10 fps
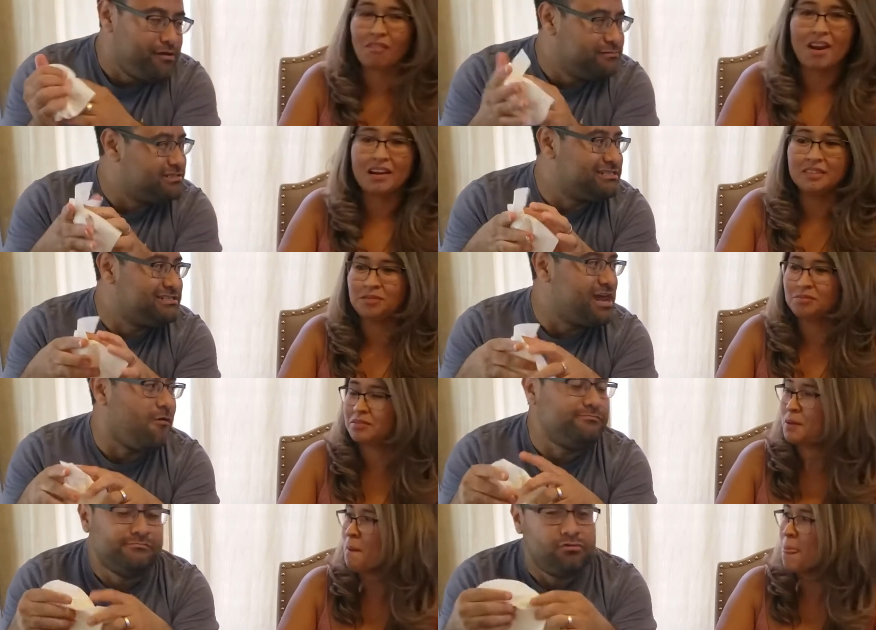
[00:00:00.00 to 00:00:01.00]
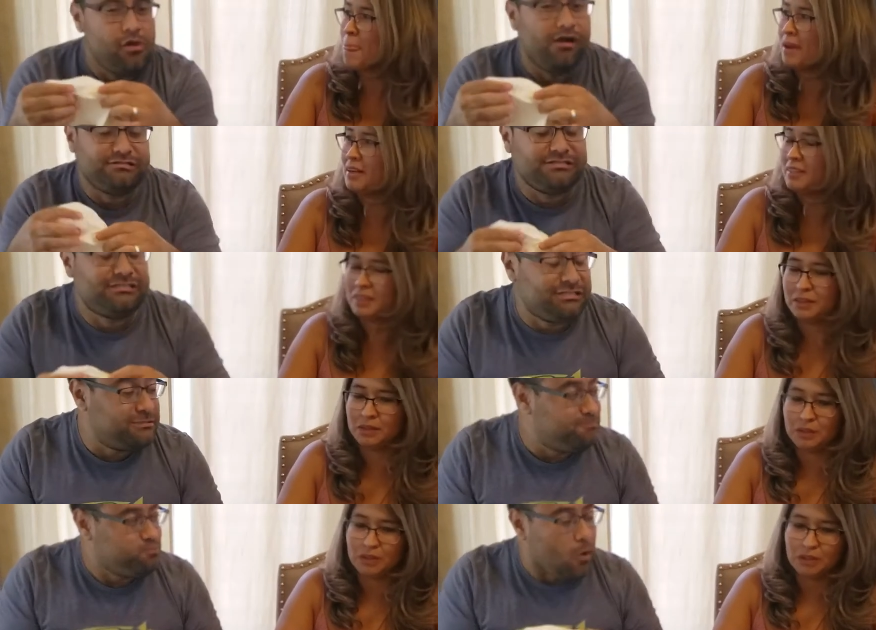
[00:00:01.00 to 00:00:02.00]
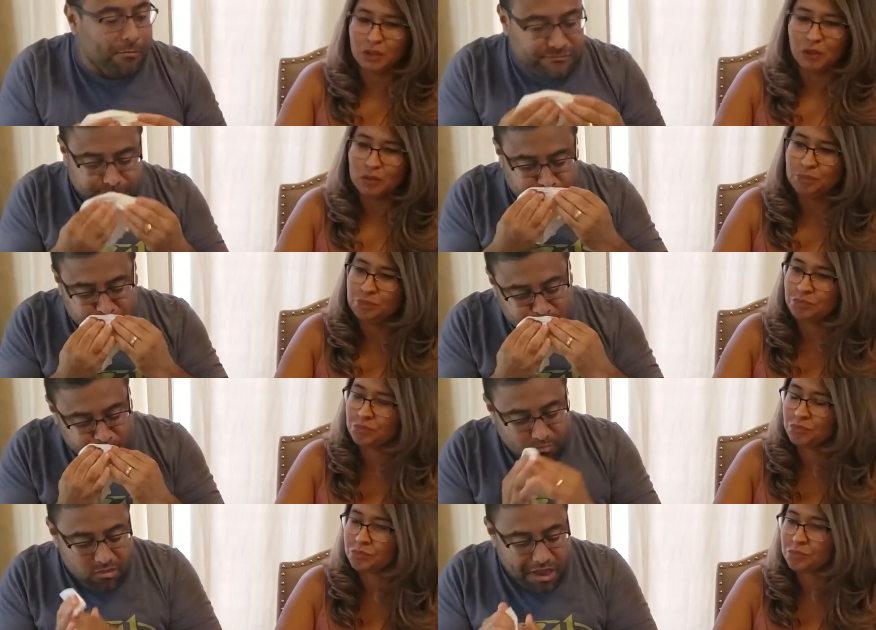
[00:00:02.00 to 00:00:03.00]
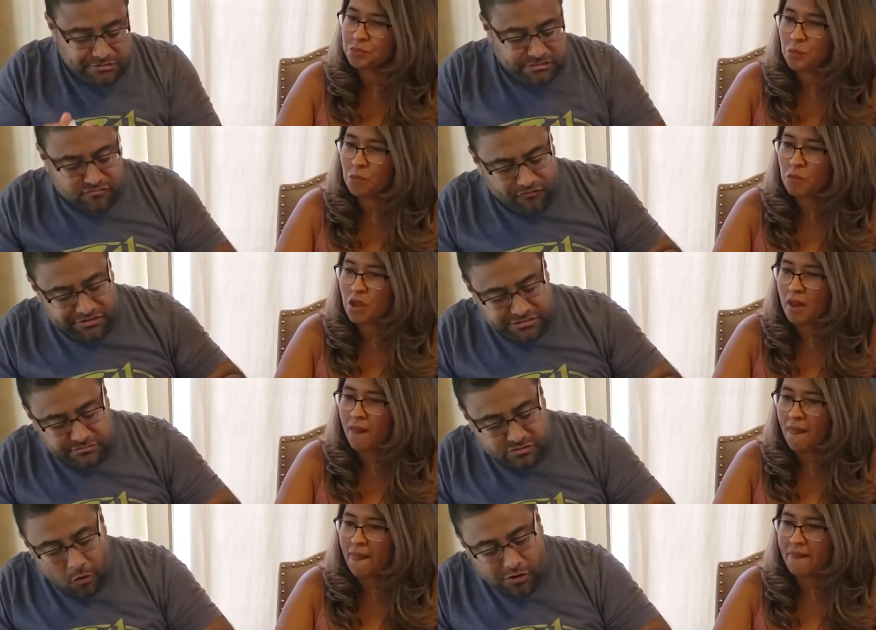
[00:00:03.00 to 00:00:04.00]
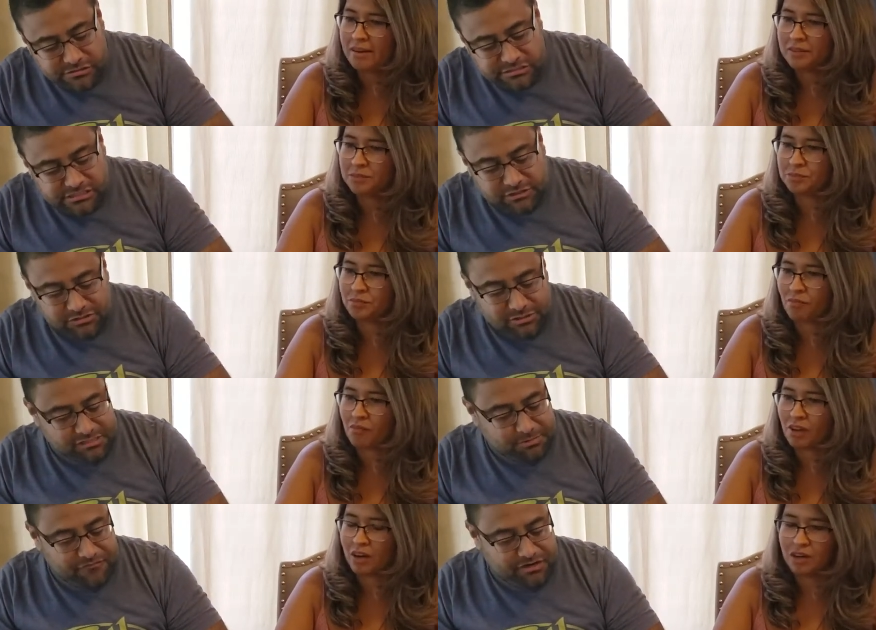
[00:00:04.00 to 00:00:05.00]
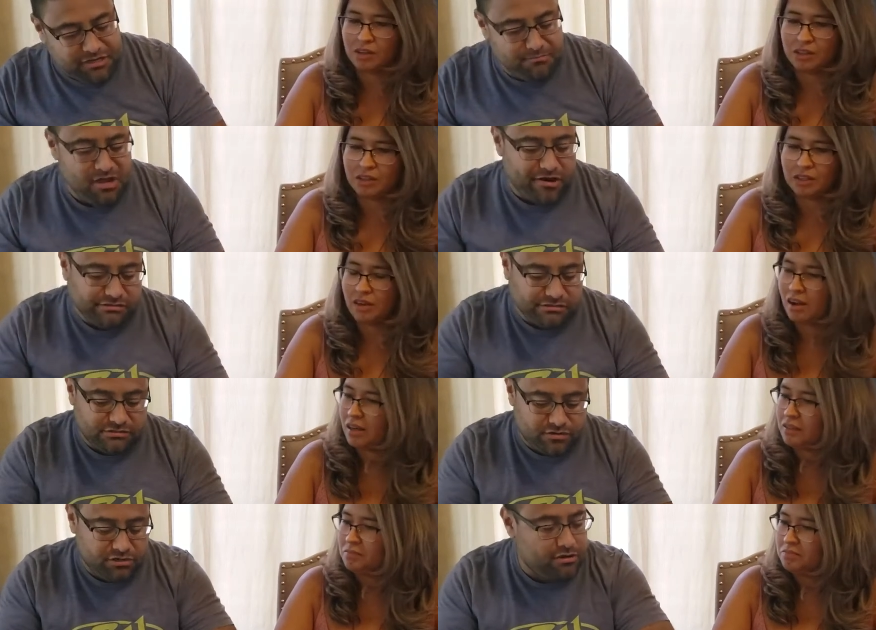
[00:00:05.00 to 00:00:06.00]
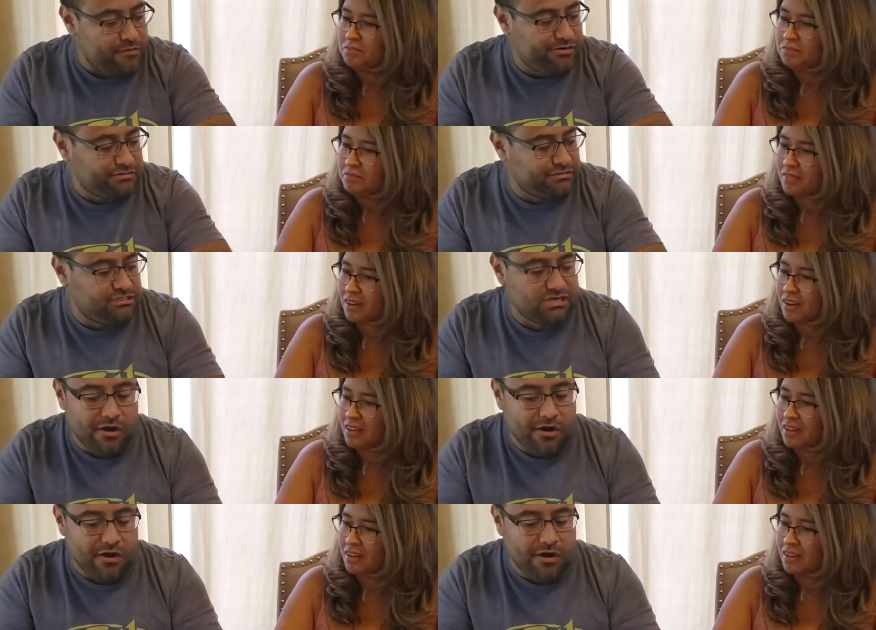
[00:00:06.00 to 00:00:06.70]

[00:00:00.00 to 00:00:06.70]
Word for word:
Speaker 1: without a doubt. I kind of hurt them, but I'll finish them. This one still has perfectly good meat on it, though. I don't want to throw that one away.